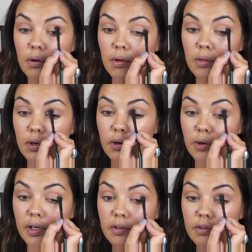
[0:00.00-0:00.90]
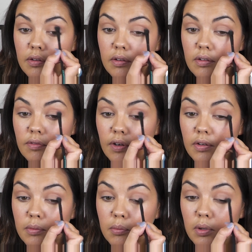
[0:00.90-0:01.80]
on the crease. Just a very
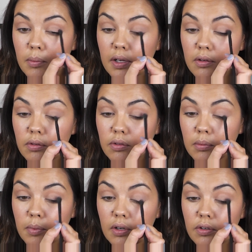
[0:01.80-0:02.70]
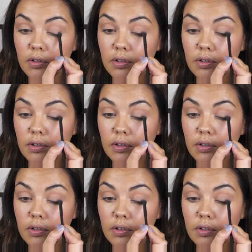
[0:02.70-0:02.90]
small amount, not too much.